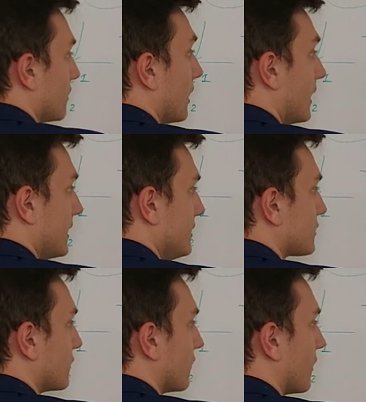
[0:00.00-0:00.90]
an
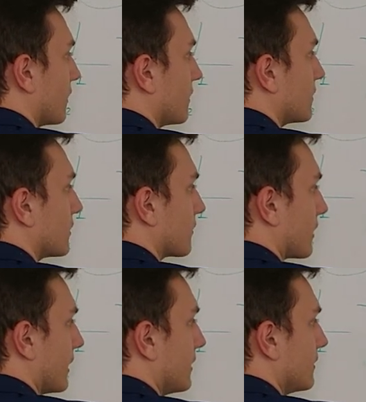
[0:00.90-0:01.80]
interval,
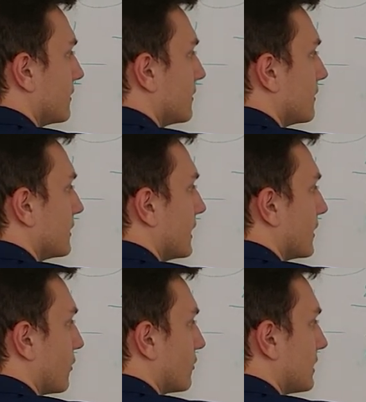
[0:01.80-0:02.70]
okay? It
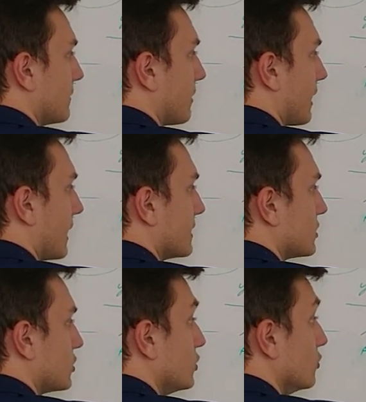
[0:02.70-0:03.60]
only applies
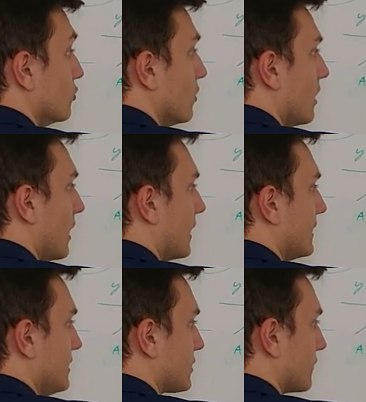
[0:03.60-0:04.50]
to an
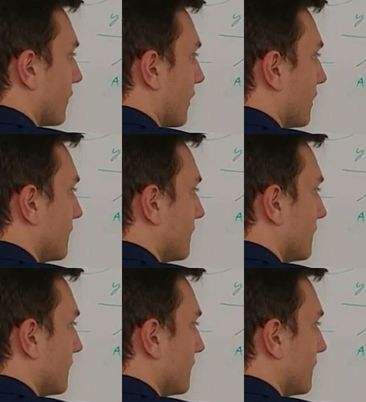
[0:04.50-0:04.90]
interval.